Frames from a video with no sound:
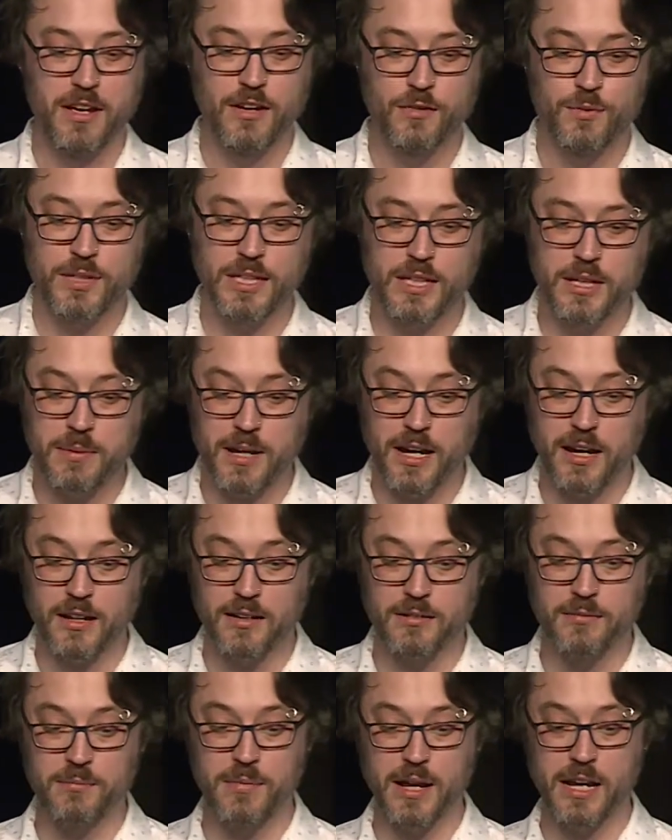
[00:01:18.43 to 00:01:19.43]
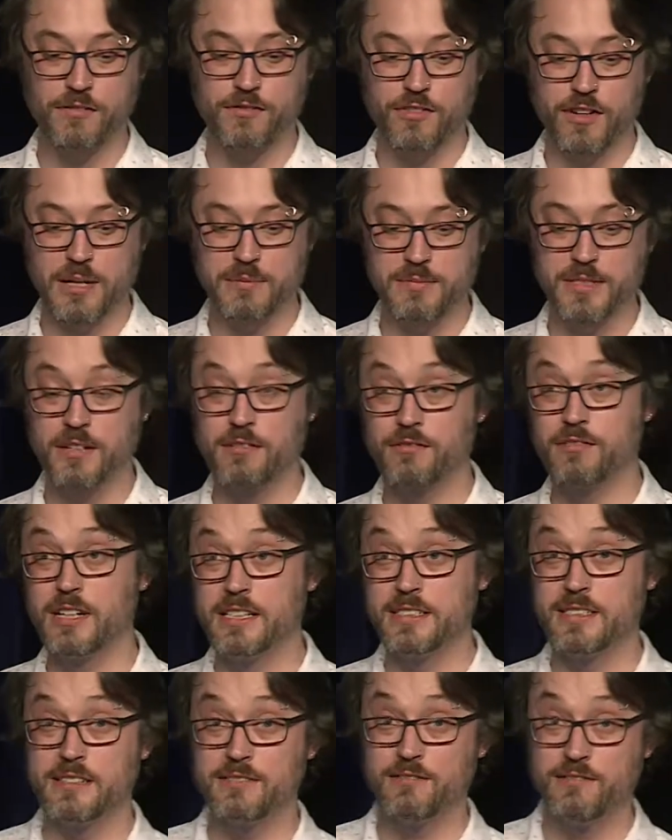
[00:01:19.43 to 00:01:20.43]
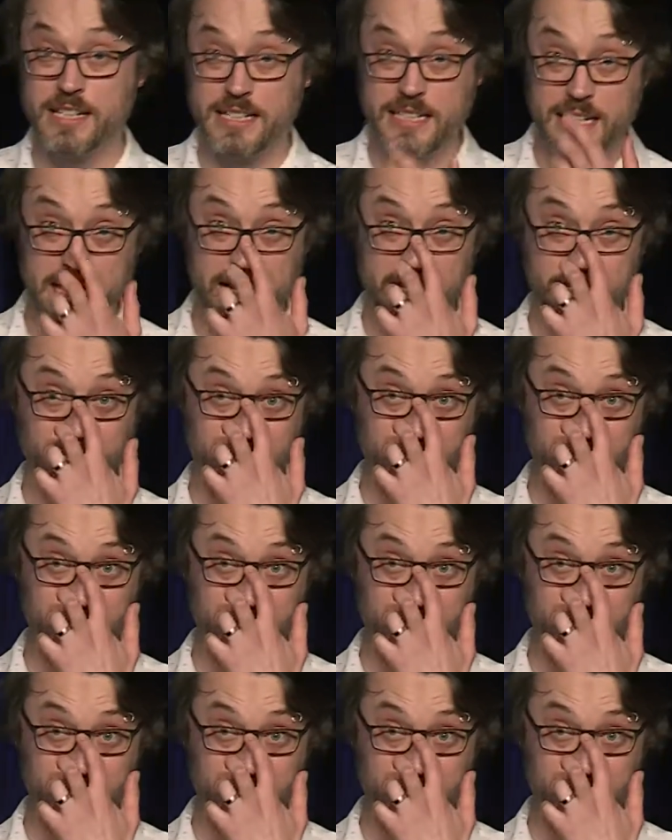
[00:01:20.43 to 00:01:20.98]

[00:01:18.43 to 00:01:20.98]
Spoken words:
If we think about mainframes that retailers